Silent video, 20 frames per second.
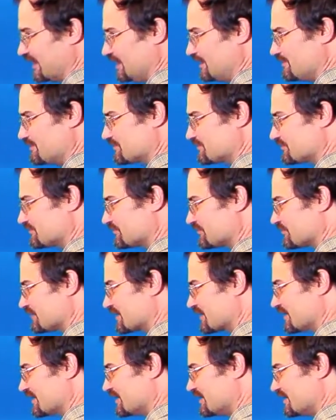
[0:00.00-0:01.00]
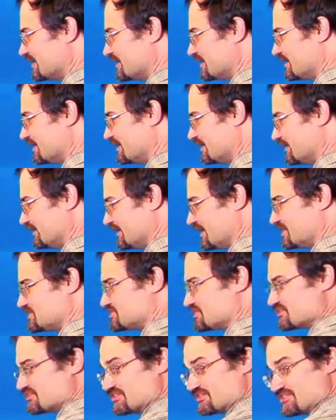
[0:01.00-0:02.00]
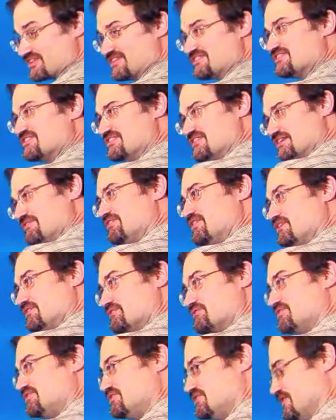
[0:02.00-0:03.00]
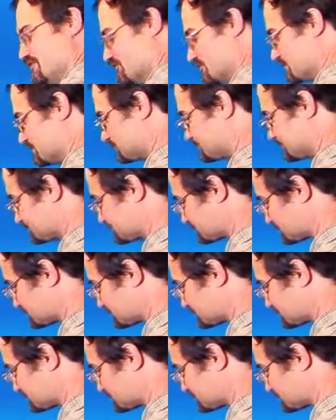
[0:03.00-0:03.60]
gain, and that adjusts the sensitivity of the receiver.